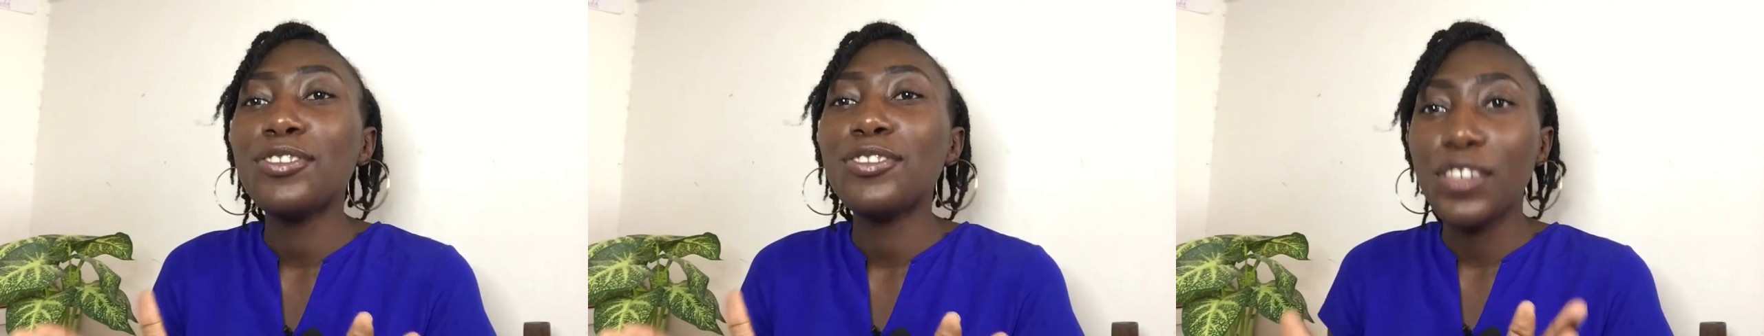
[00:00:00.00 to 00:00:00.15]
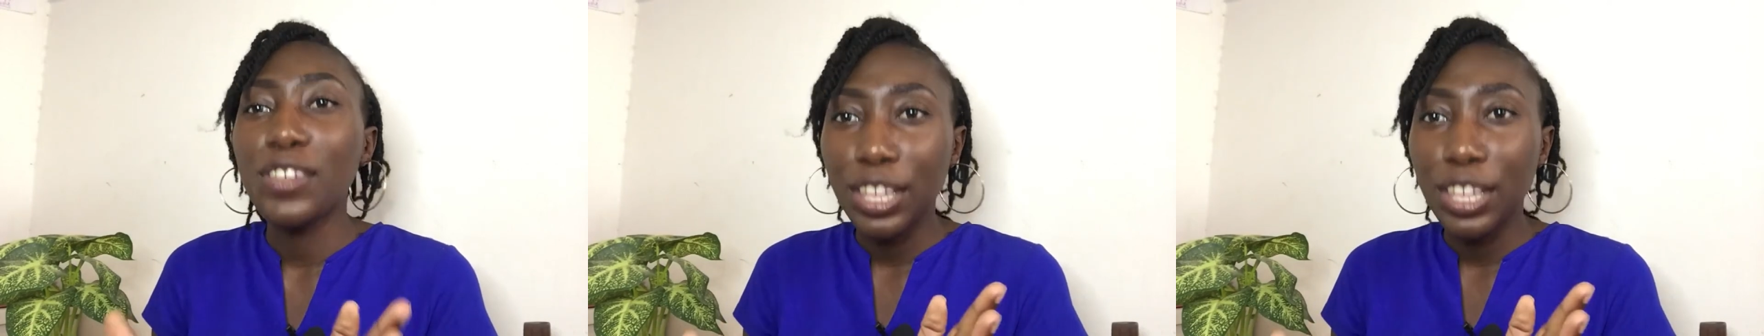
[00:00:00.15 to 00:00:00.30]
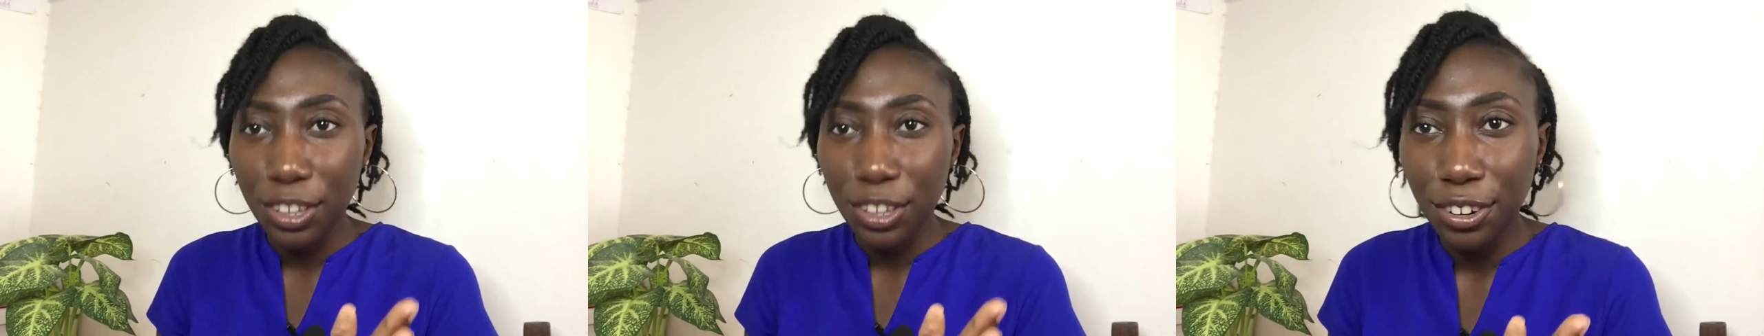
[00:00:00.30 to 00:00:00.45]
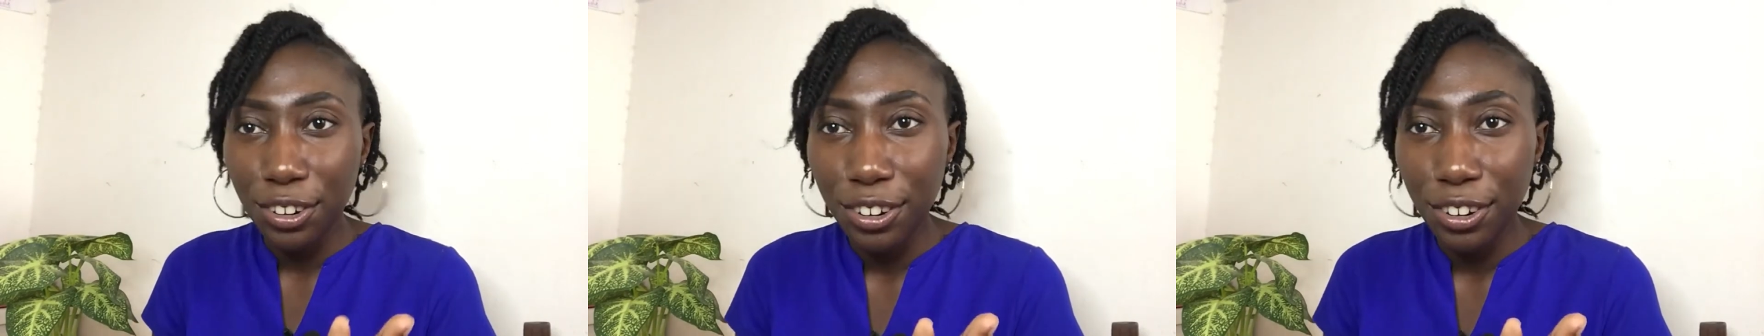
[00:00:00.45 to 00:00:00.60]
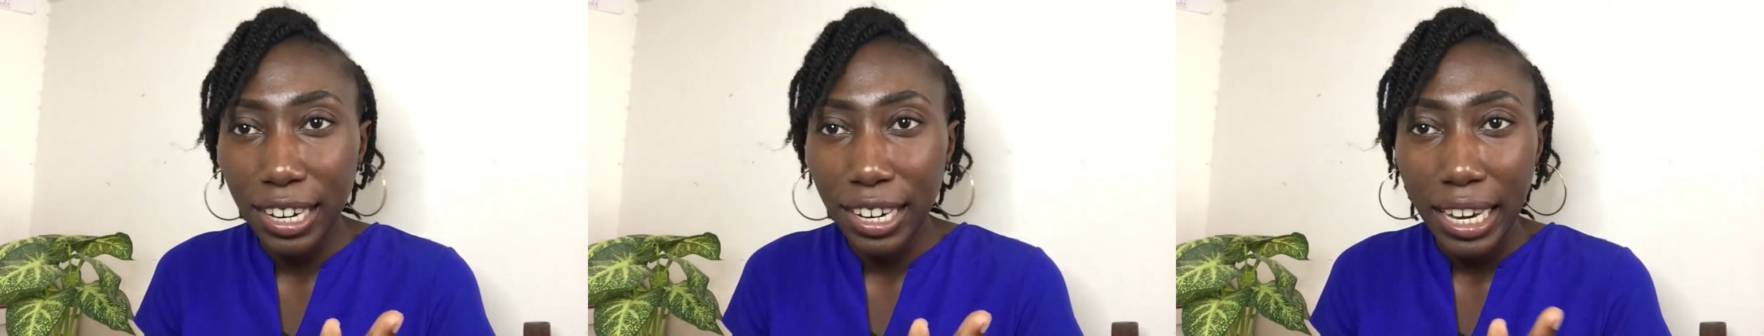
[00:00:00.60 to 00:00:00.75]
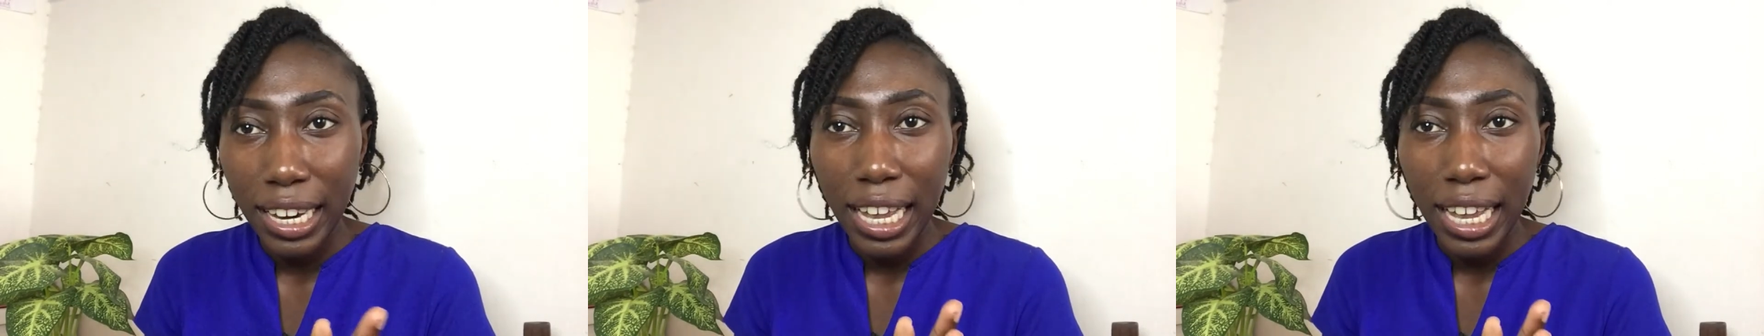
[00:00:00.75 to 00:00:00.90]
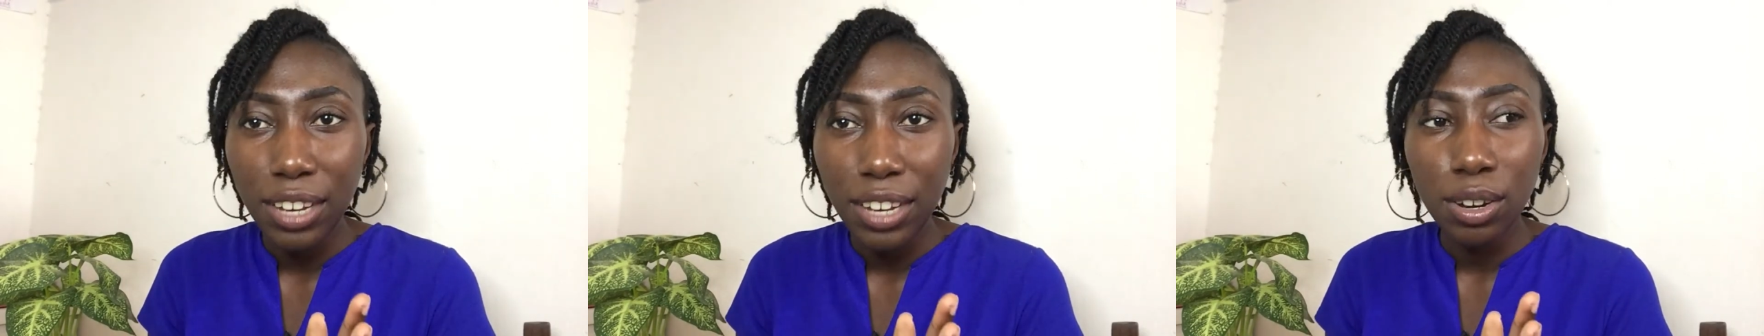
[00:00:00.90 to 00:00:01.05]
you draw the
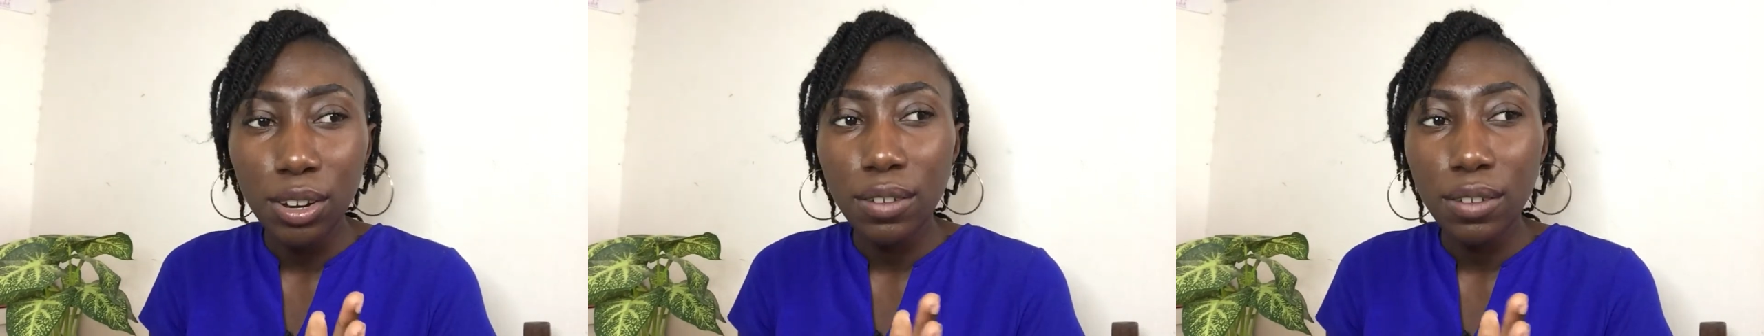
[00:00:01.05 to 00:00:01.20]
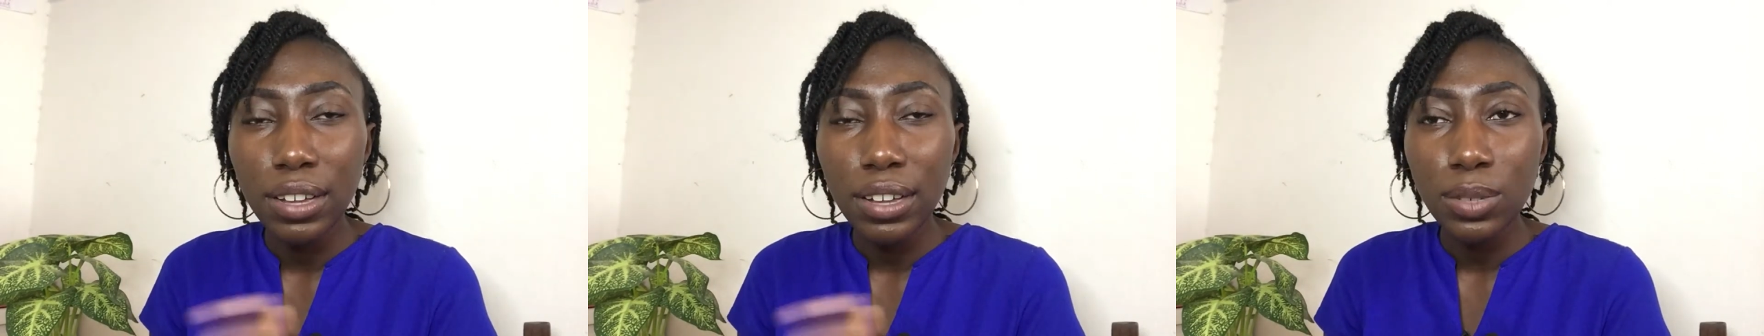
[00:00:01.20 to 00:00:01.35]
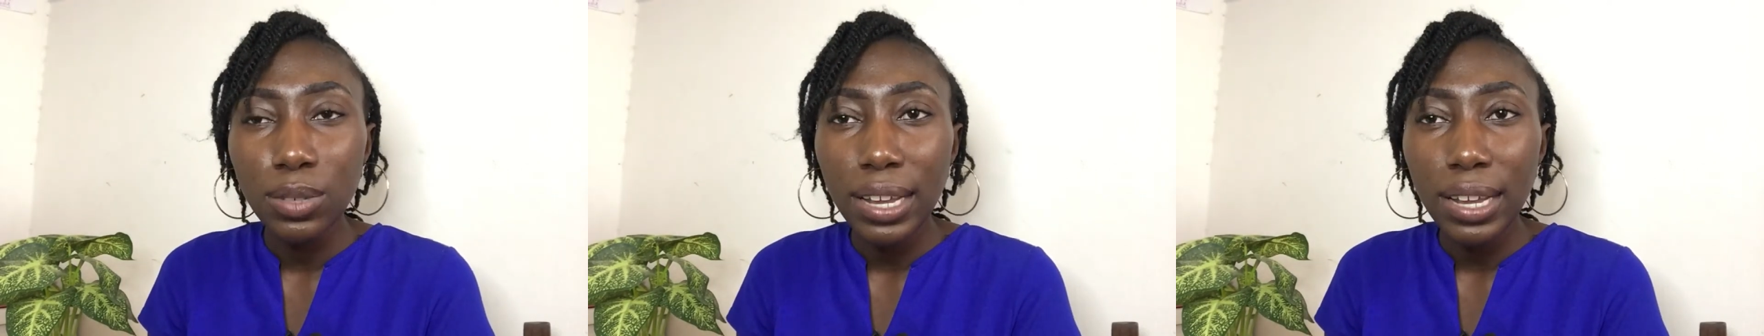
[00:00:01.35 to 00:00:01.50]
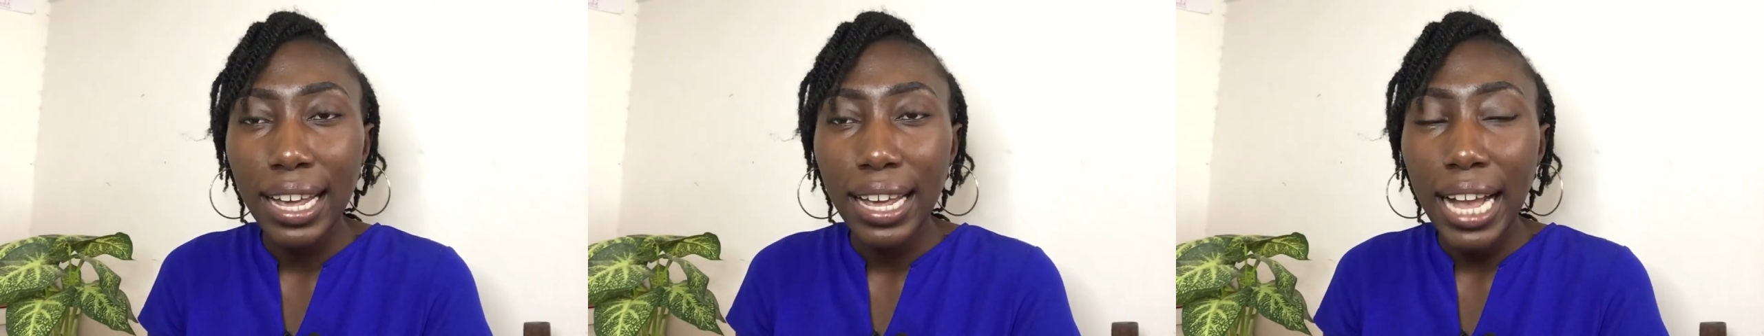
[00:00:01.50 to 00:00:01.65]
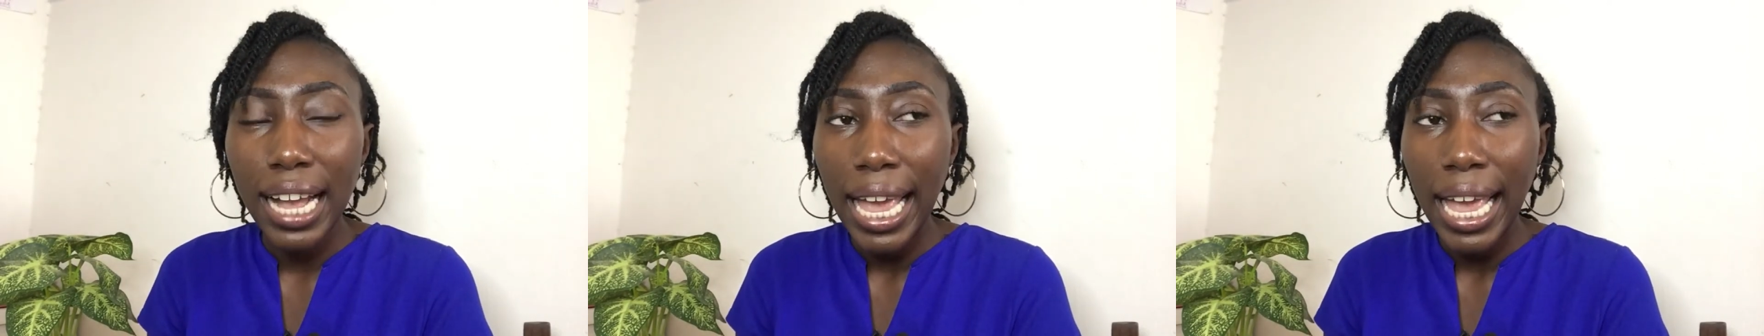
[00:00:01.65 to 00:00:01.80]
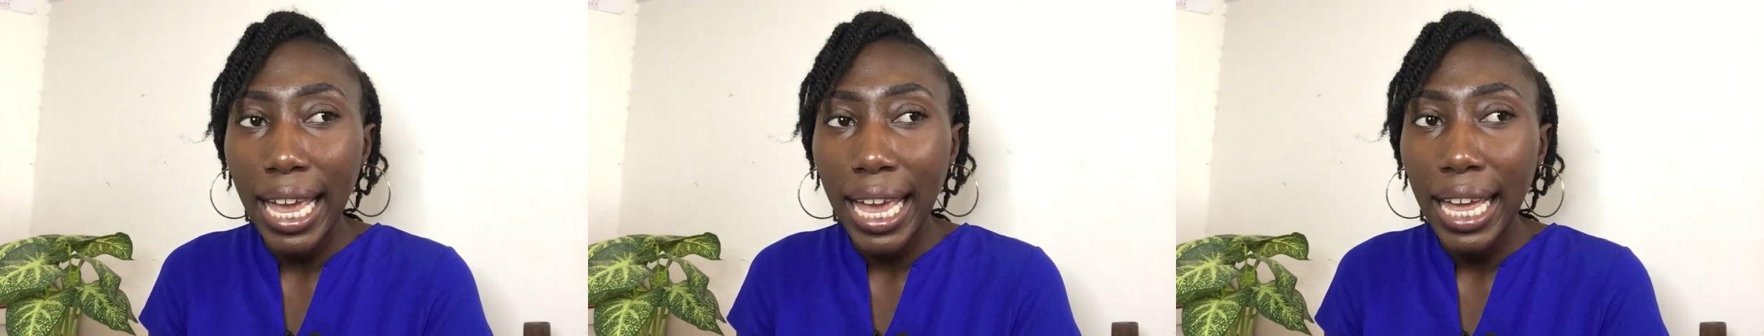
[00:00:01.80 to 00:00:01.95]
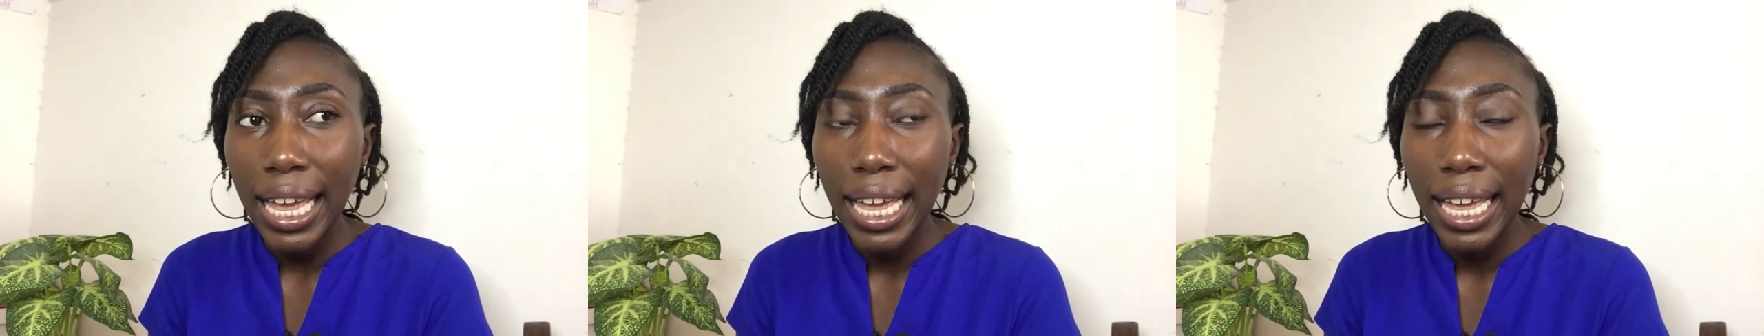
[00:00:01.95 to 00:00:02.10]
neuron? And all of us were like,
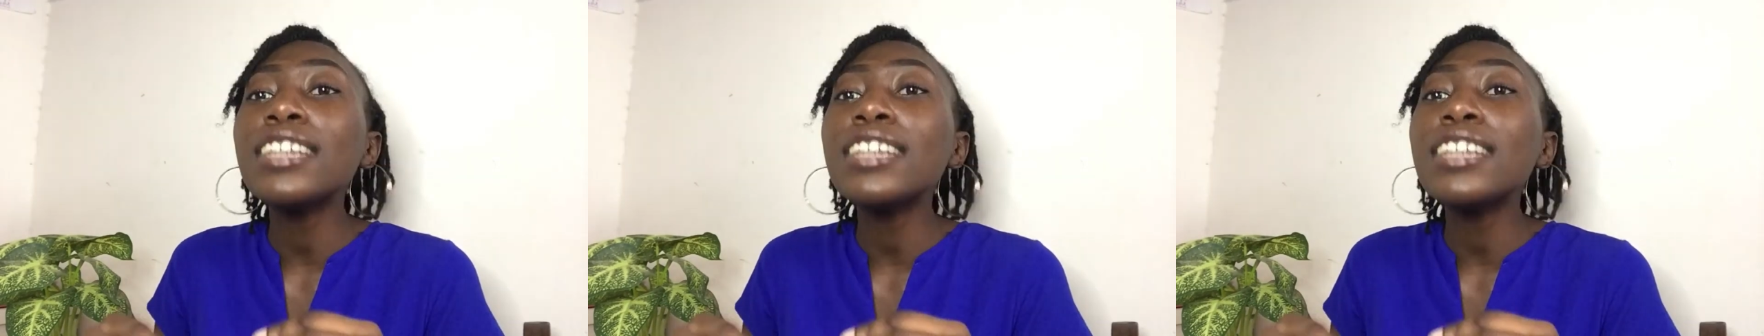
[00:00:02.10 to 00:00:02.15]
eh?